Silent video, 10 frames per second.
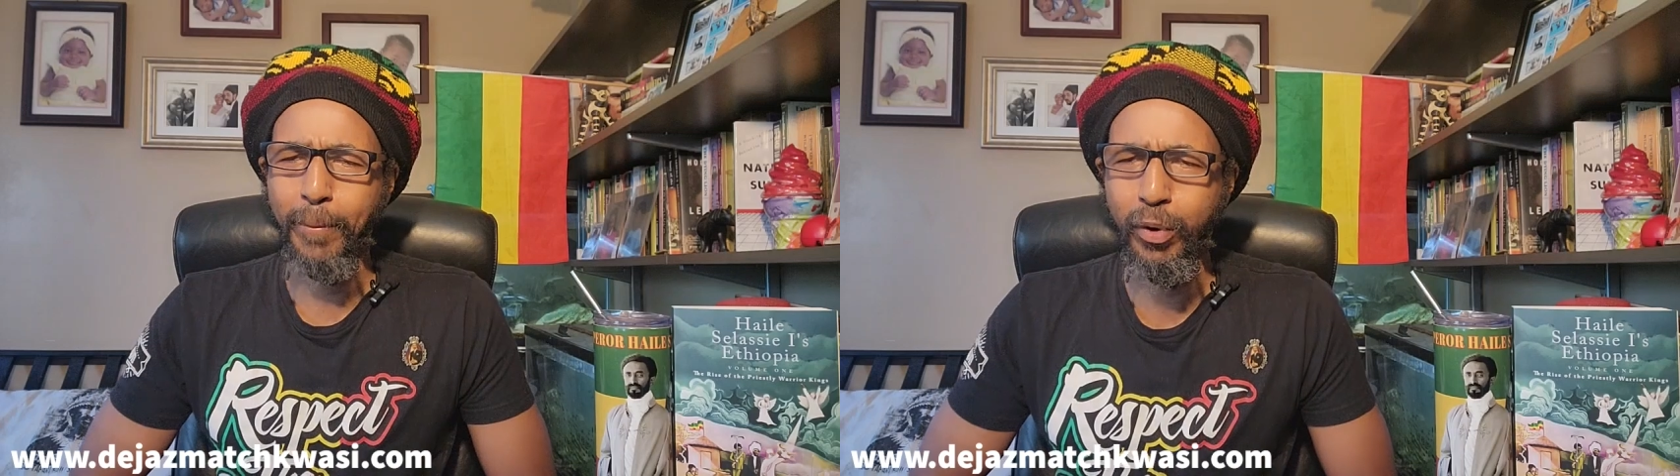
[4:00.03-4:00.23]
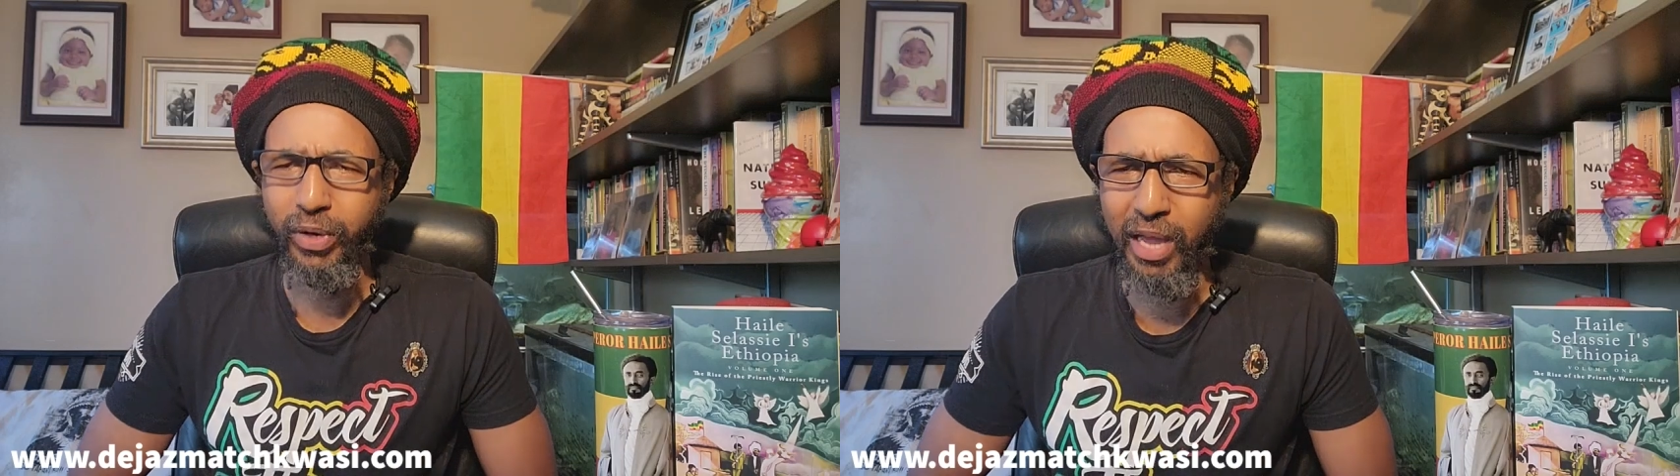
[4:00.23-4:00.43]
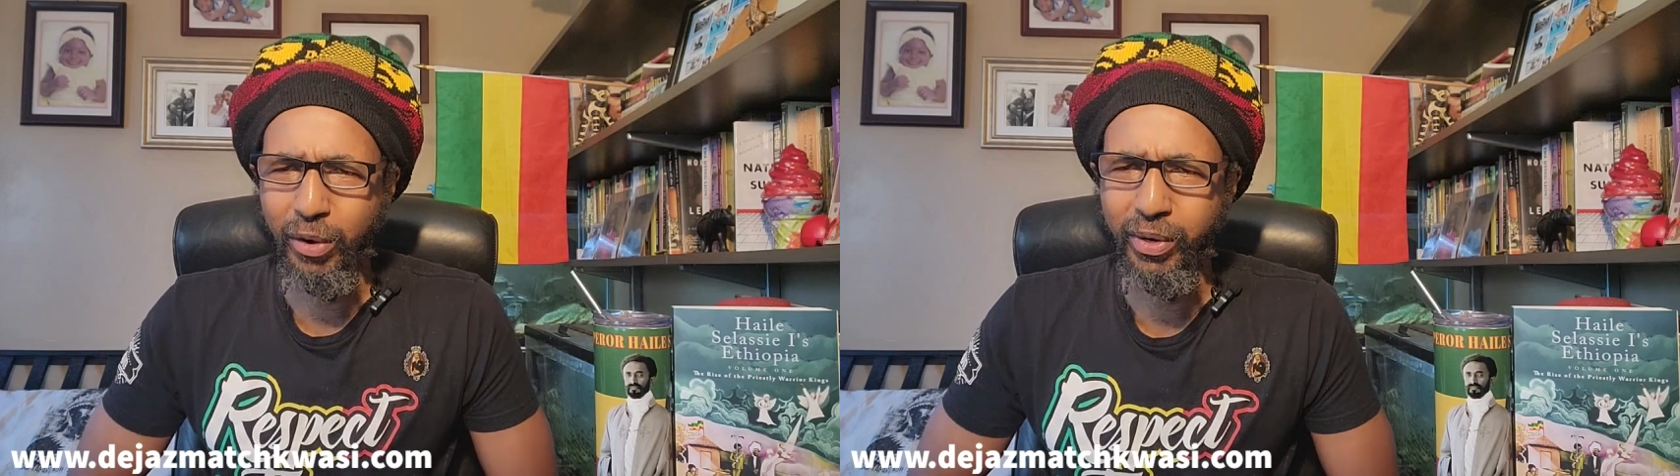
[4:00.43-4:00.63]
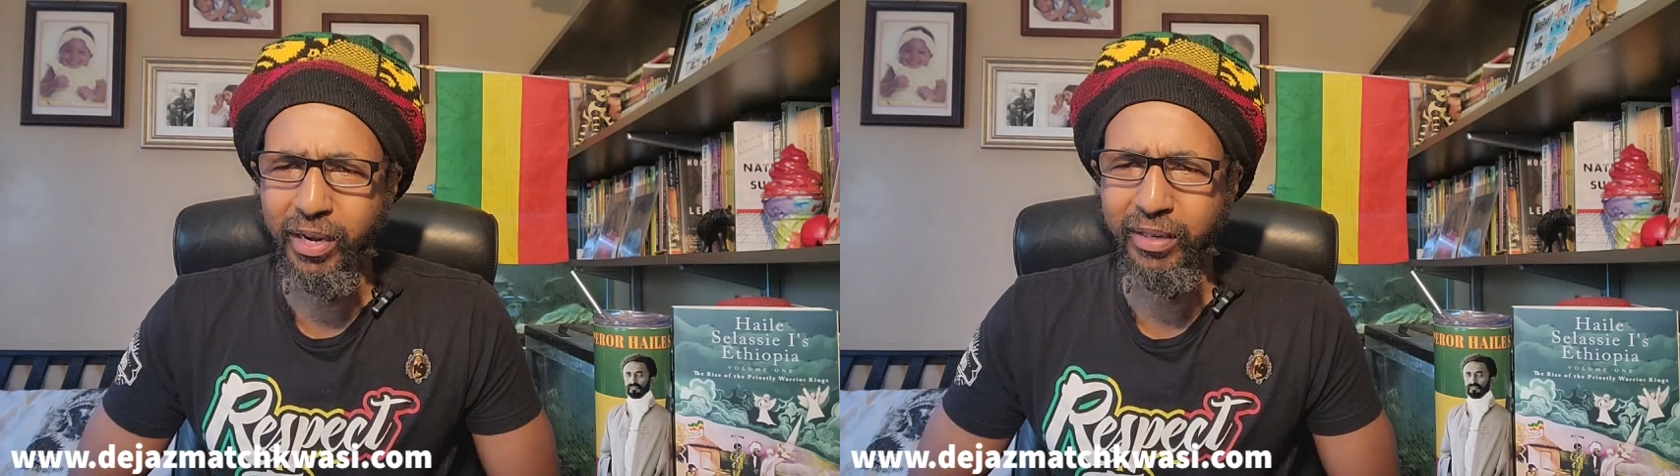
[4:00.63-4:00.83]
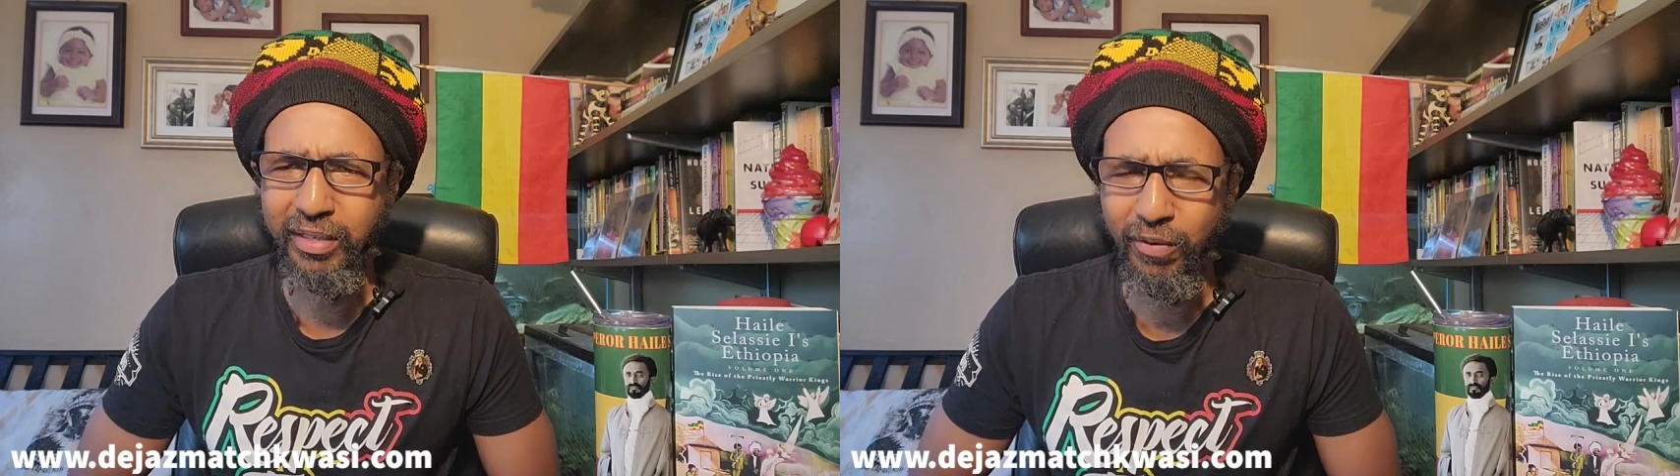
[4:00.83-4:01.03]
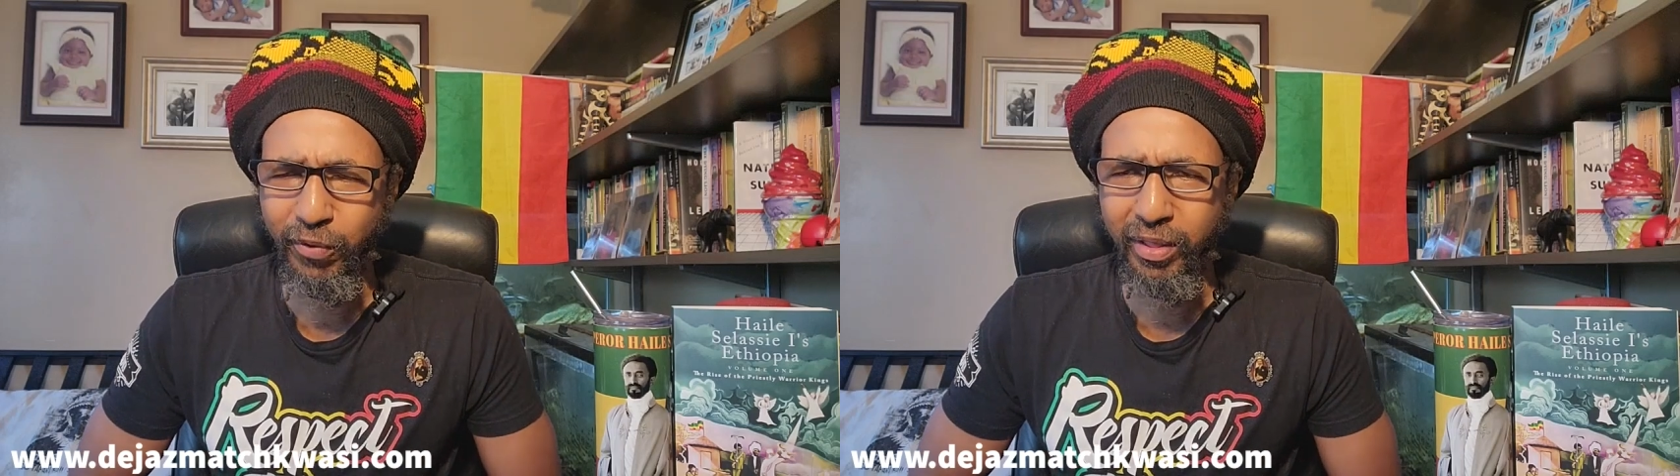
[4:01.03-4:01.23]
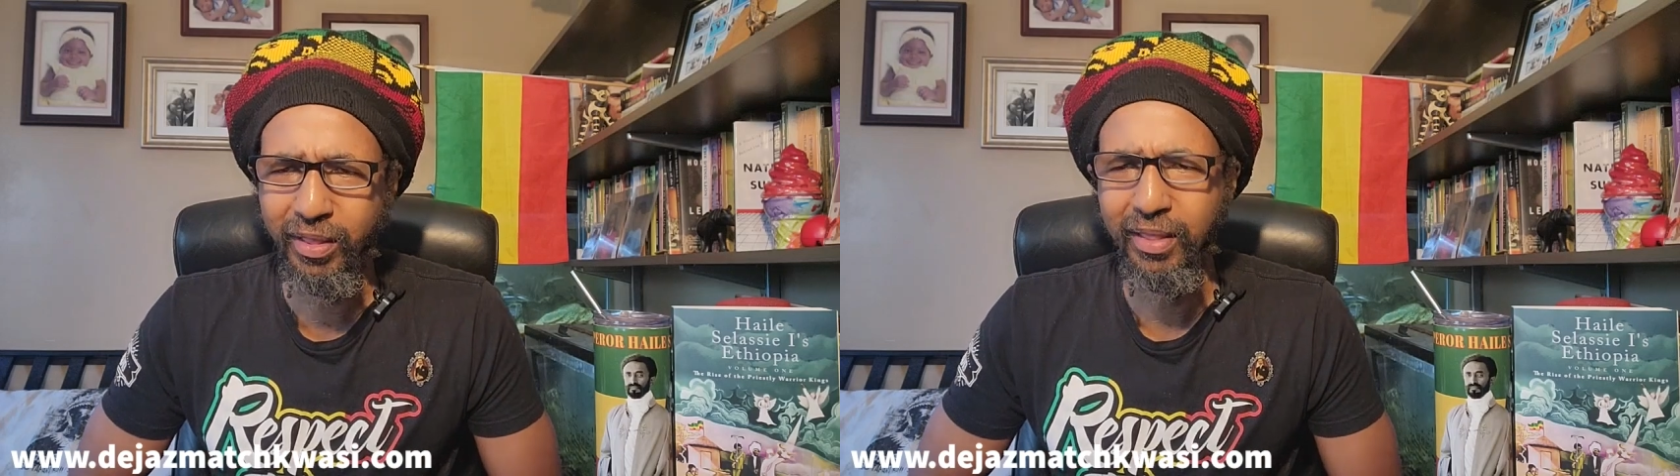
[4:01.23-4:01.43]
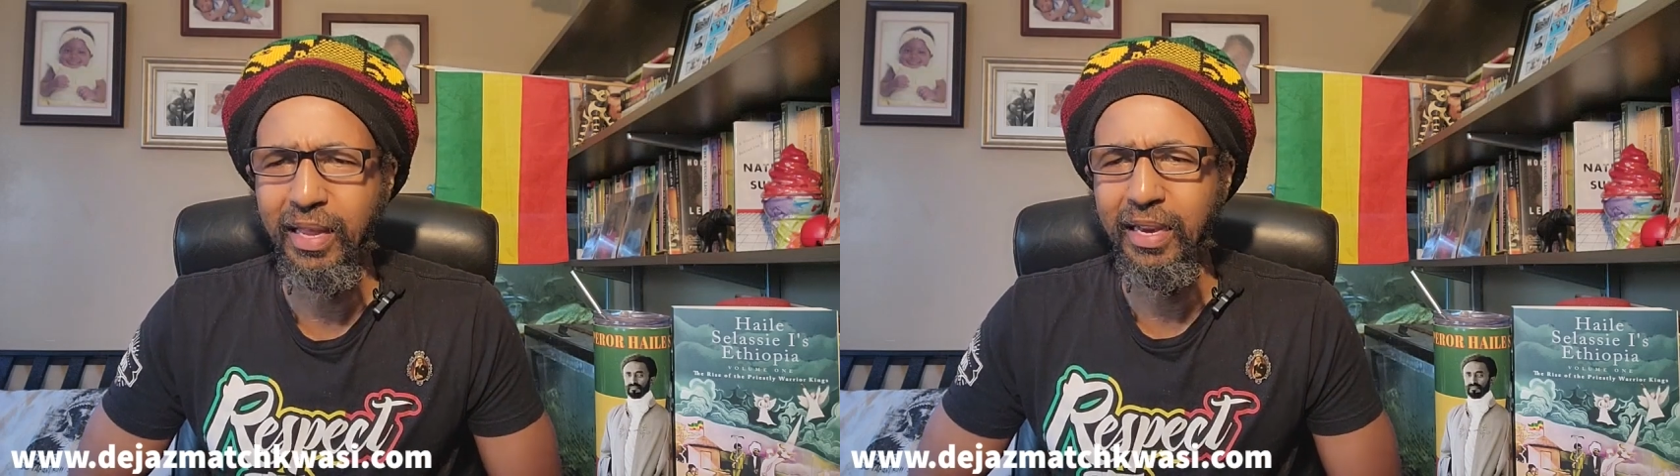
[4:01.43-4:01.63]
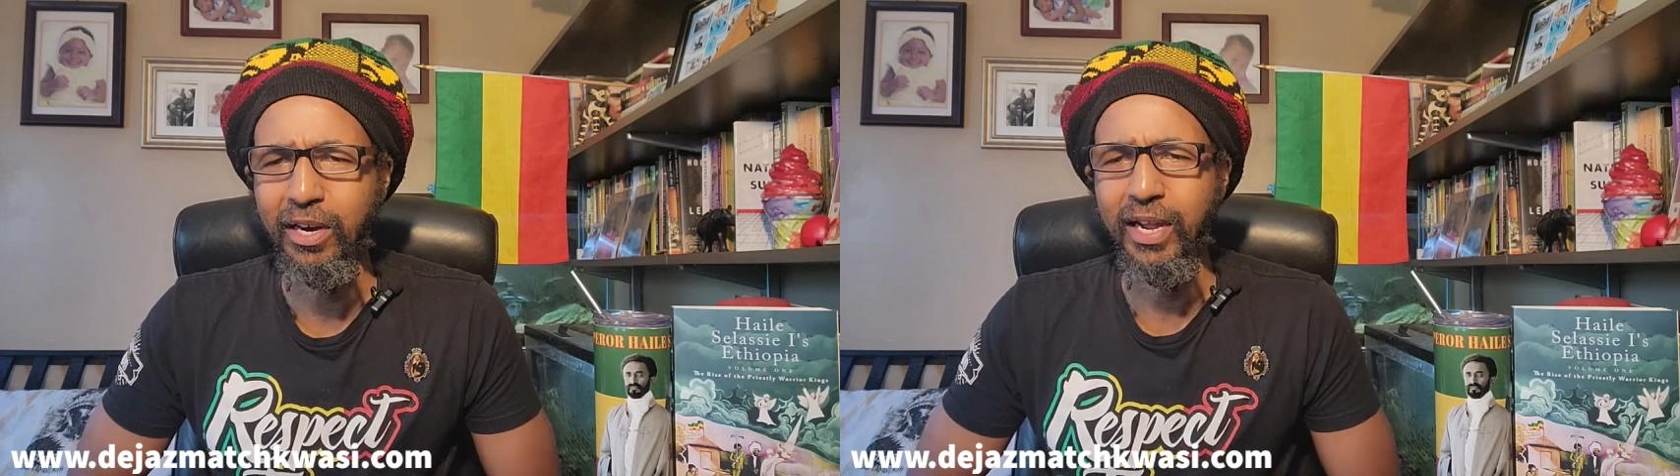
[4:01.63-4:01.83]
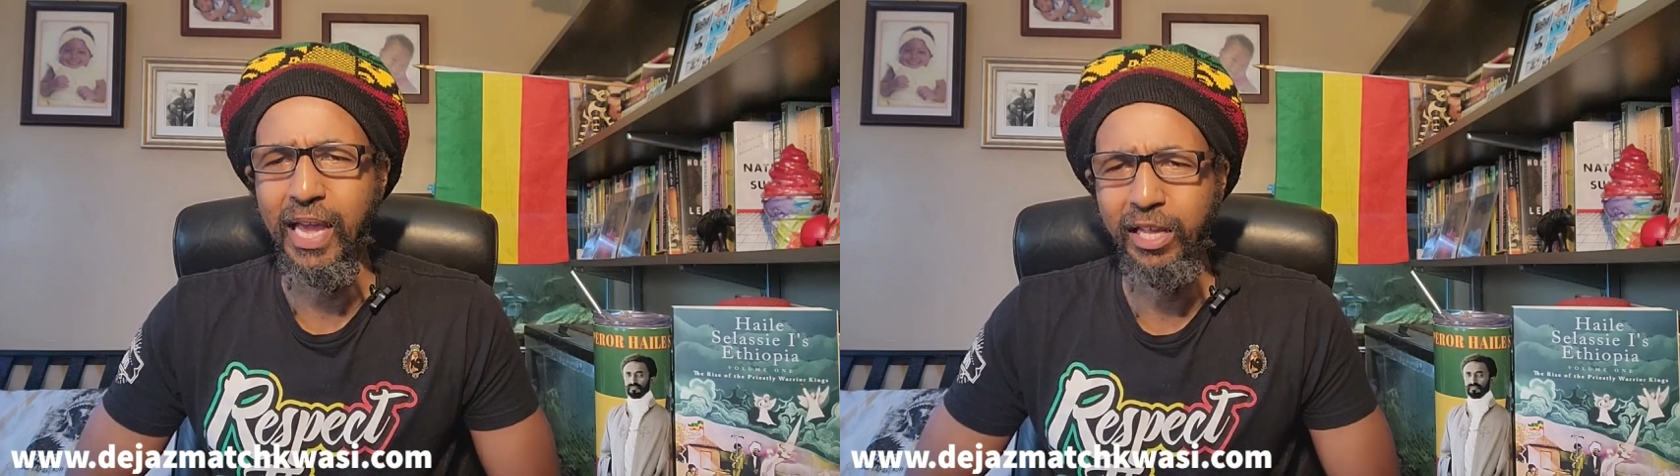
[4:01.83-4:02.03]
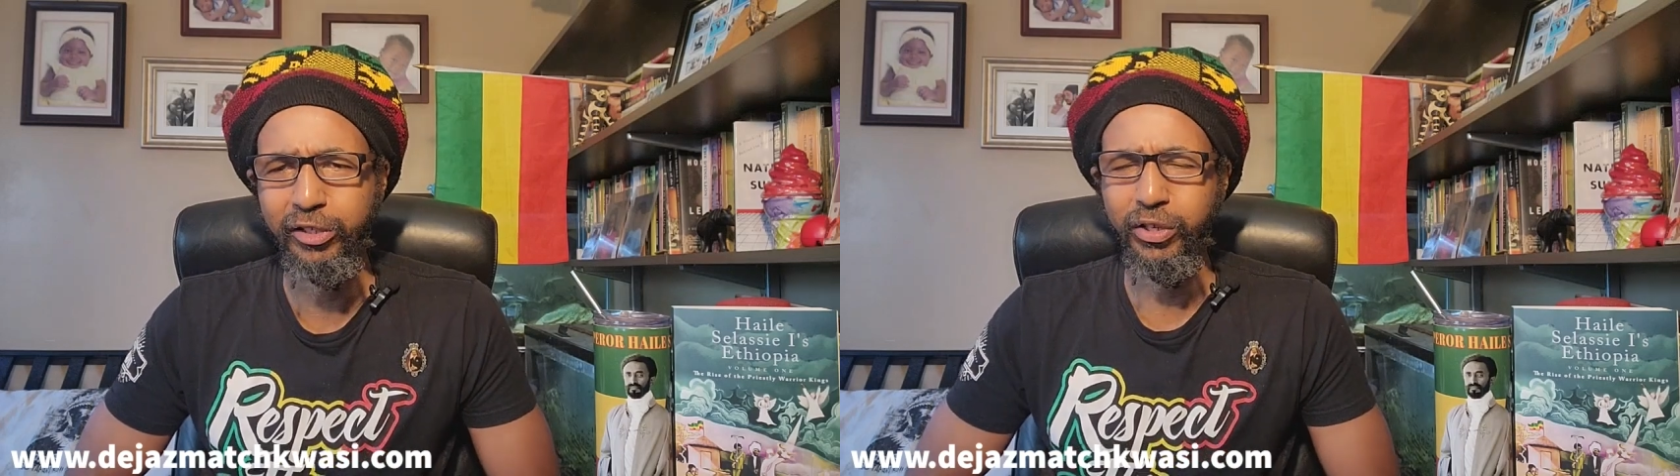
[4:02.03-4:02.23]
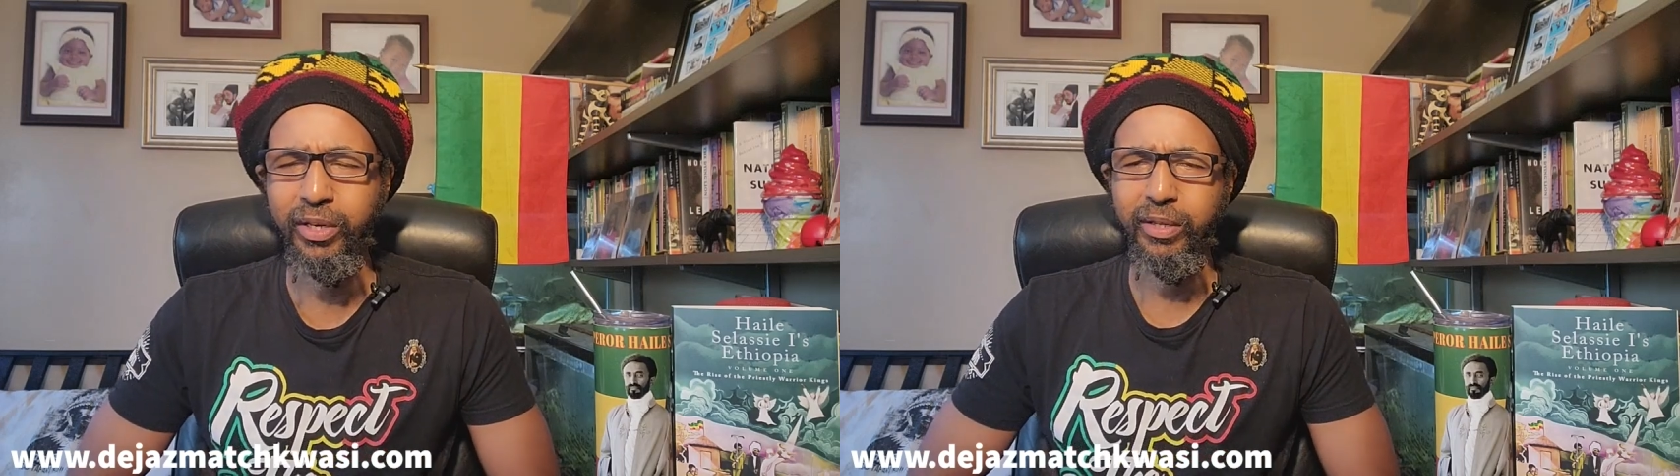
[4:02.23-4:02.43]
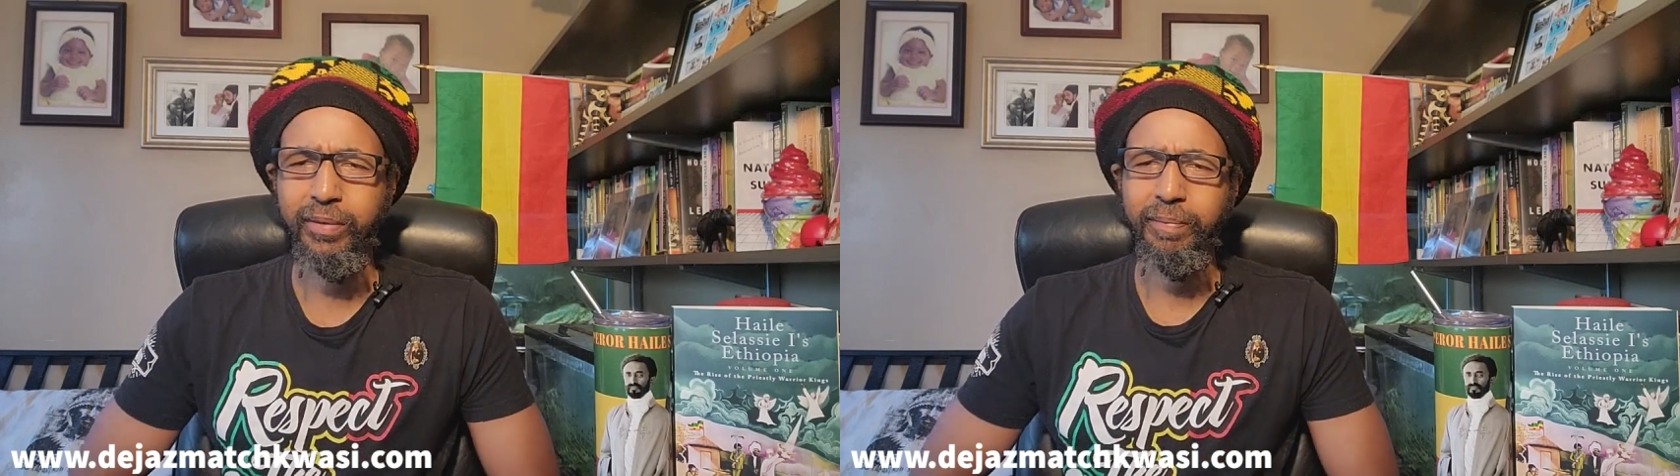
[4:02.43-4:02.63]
to put down their differences and their hatred